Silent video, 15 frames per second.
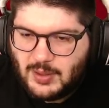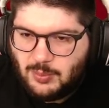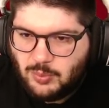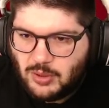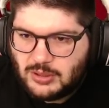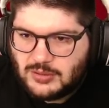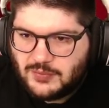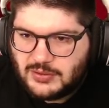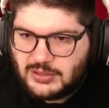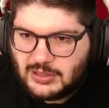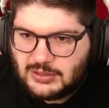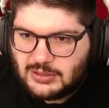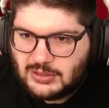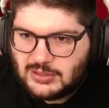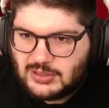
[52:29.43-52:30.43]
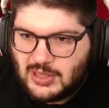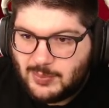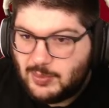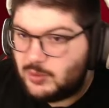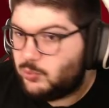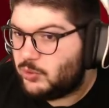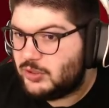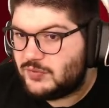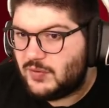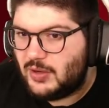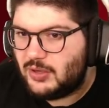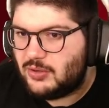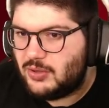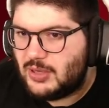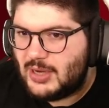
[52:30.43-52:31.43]
Brozovic has to step in where he's very
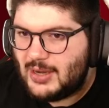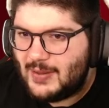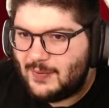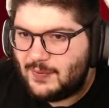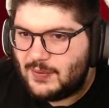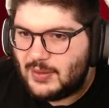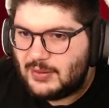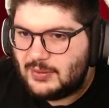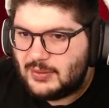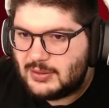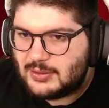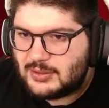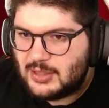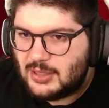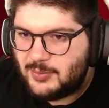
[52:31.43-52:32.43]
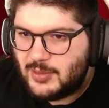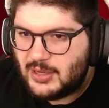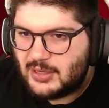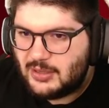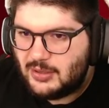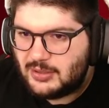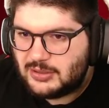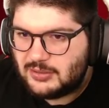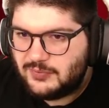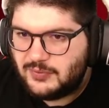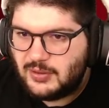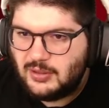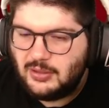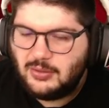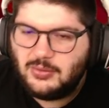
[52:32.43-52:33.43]
good at, and then this center back here has to
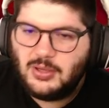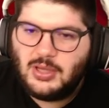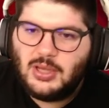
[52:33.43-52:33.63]
follow.